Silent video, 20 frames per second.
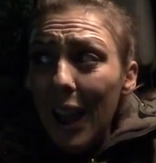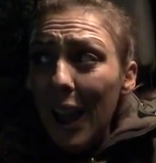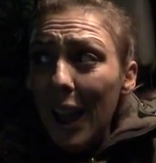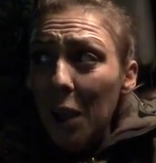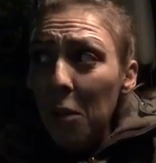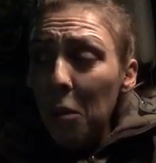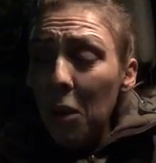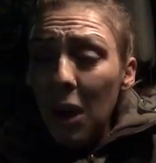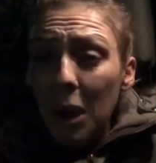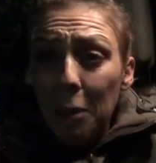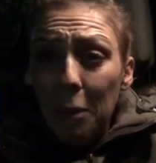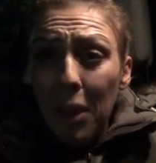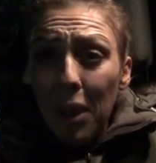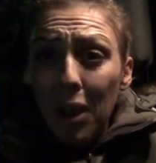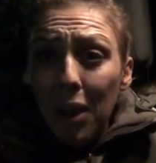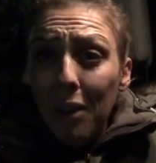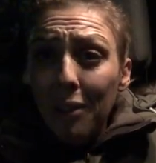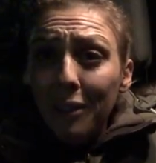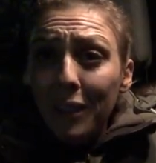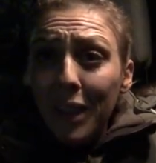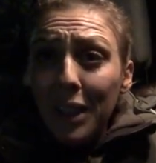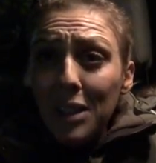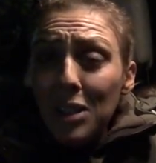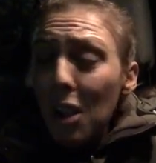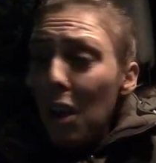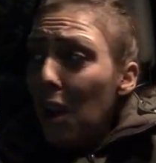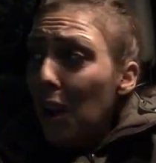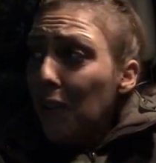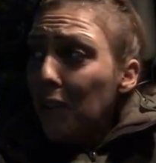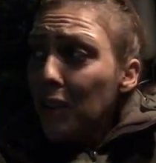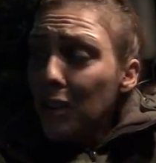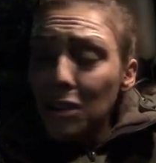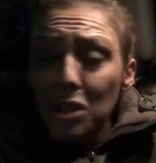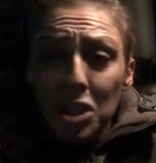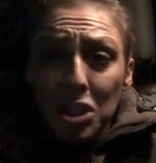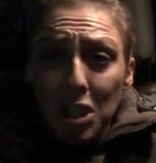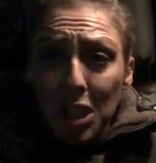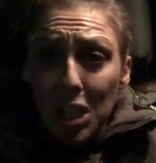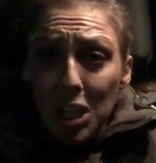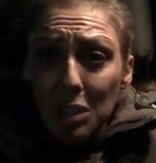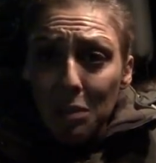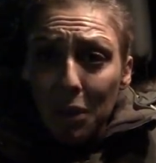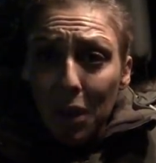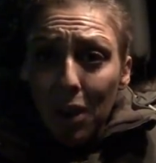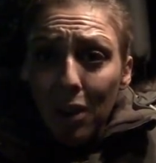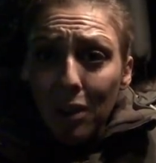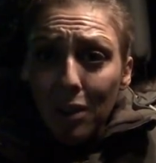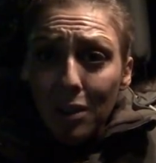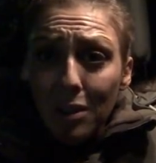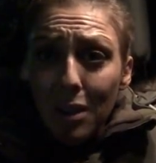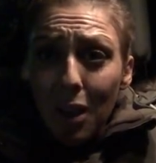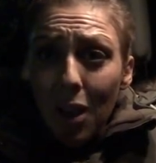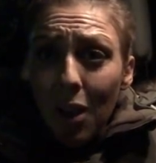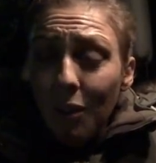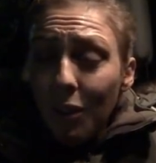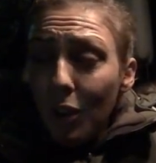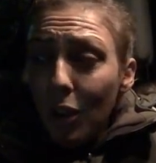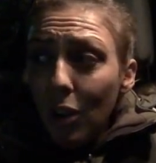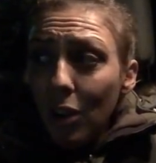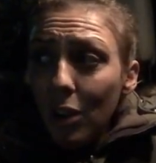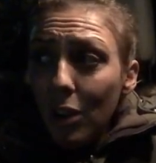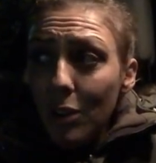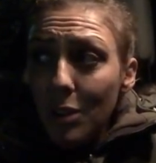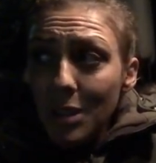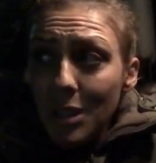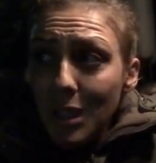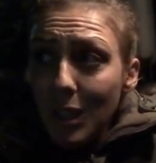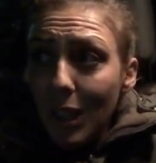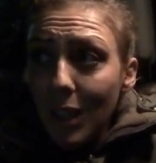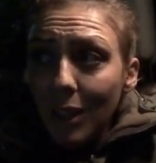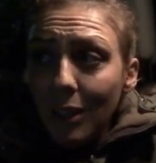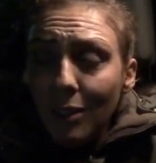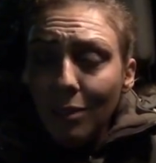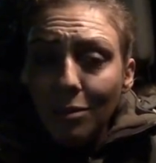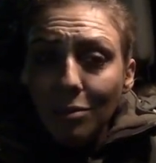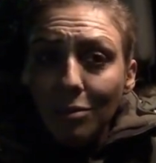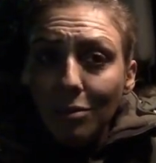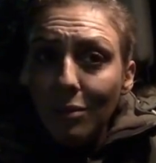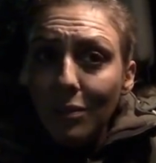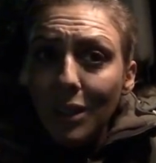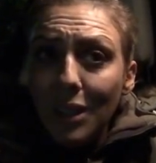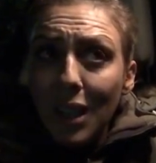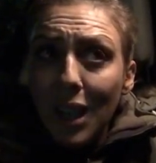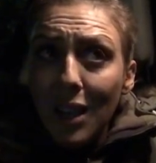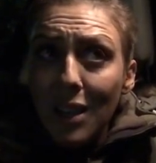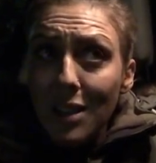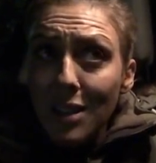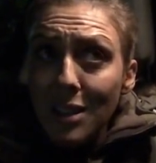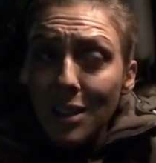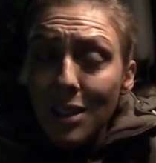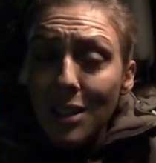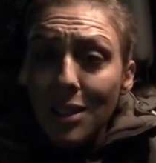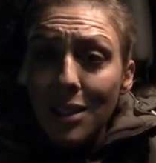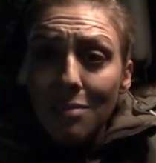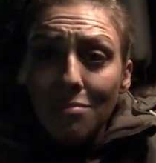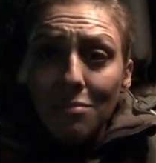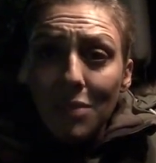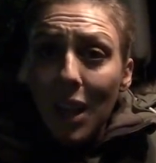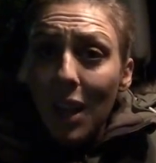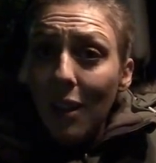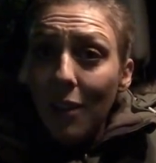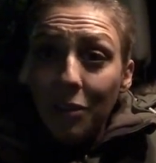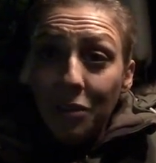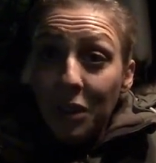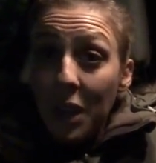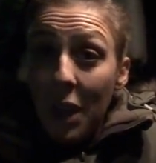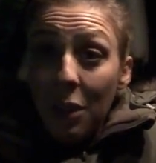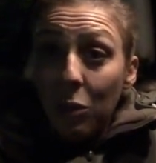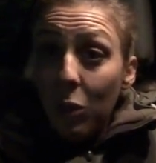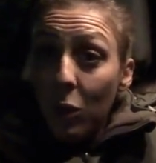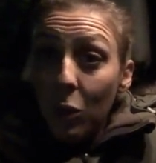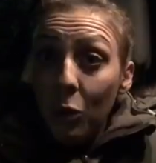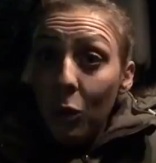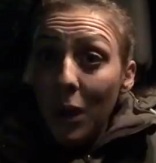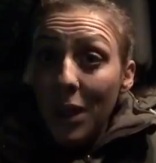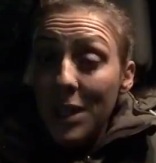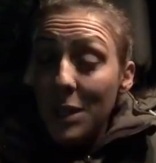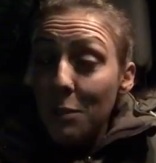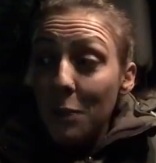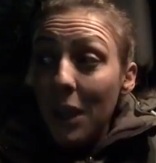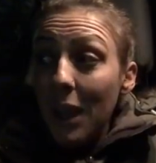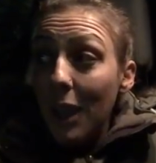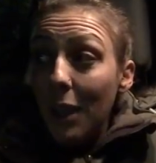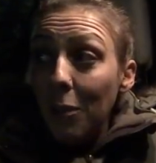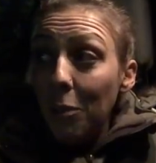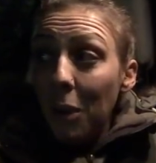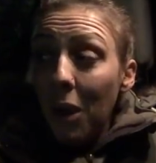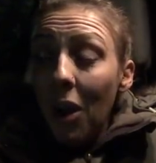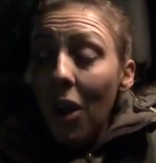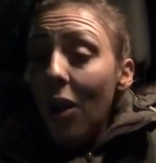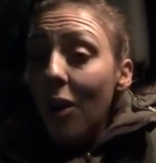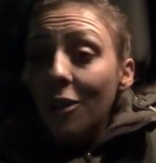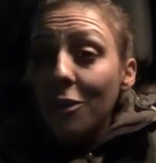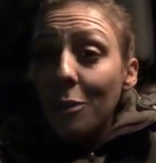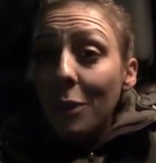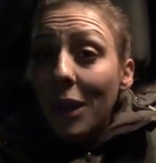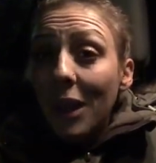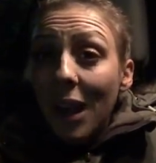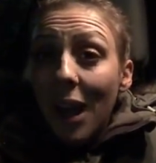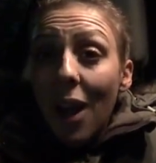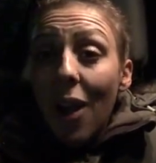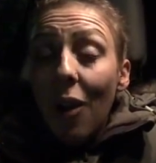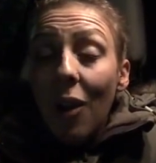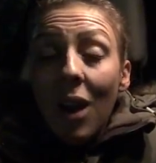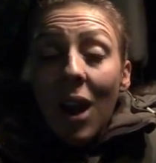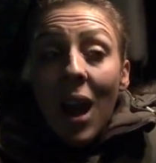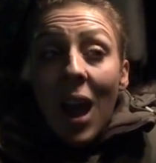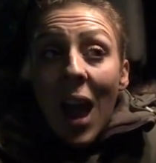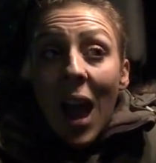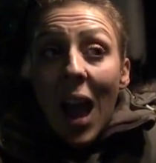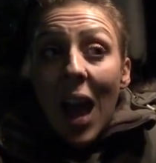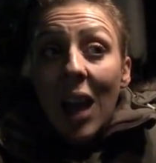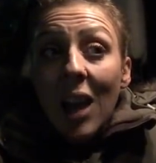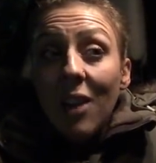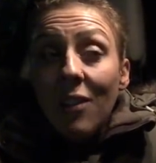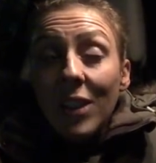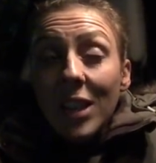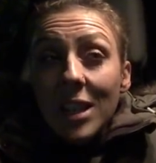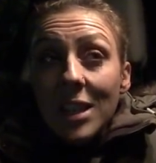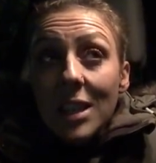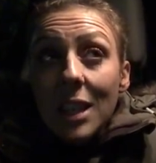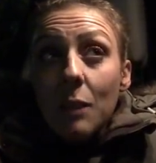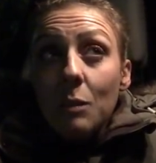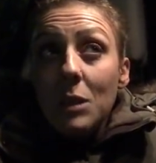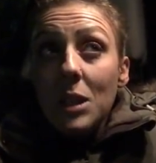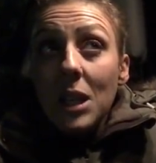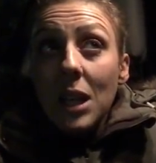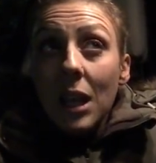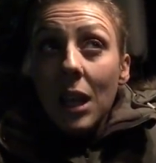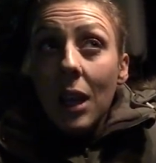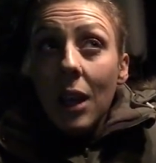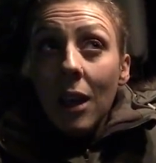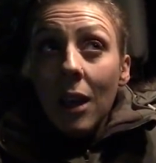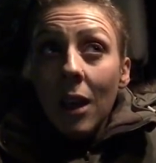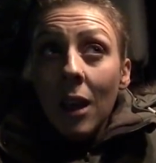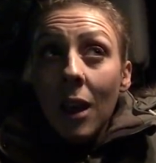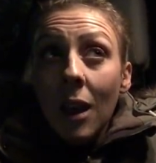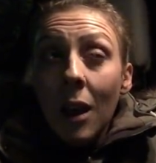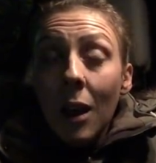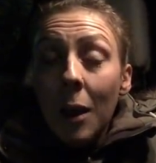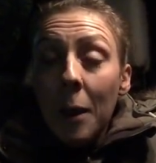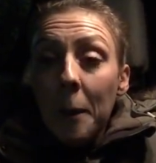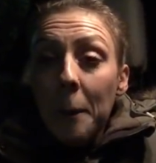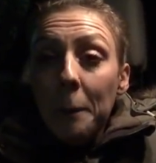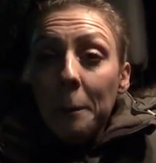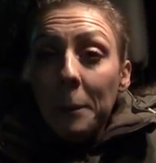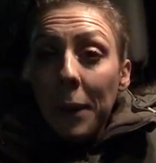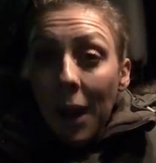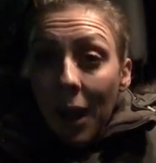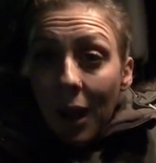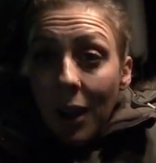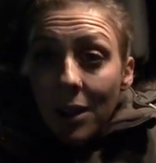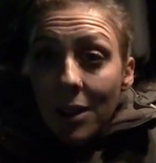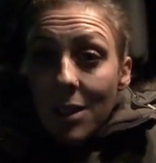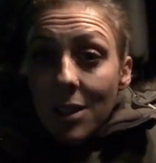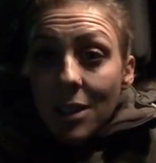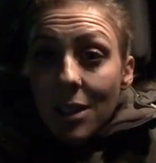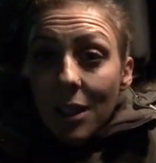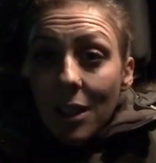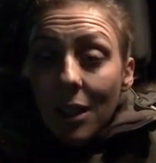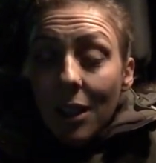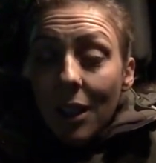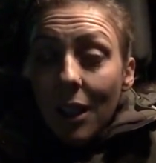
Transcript: am I perfect. I've got stretch marks, I've got loose skin. Yes, that will always be part of me now, and I've accepted it, but